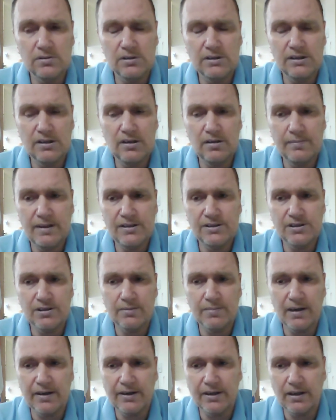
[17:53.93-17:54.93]
Did I mention
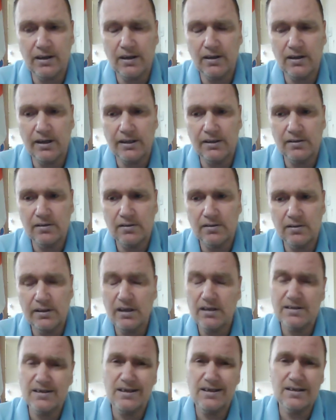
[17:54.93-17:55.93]
that, the guy?
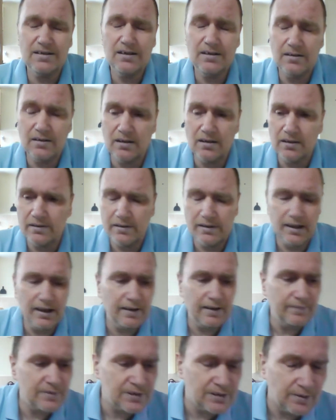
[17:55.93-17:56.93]
Yeah, I did, didn't I?
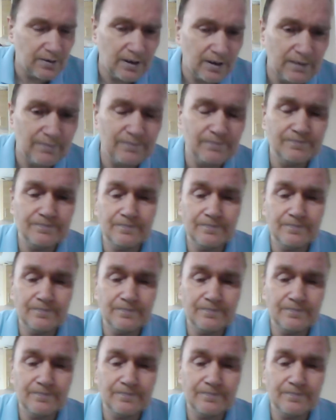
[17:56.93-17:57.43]
Yeah, it's all right.